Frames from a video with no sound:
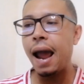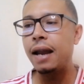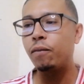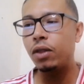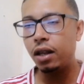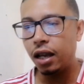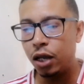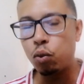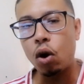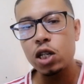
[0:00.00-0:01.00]
And
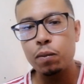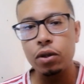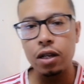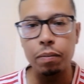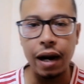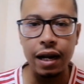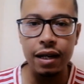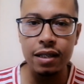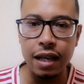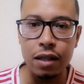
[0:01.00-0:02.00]
it was put in
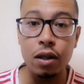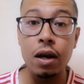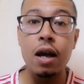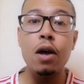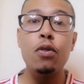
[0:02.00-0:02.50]
brackets that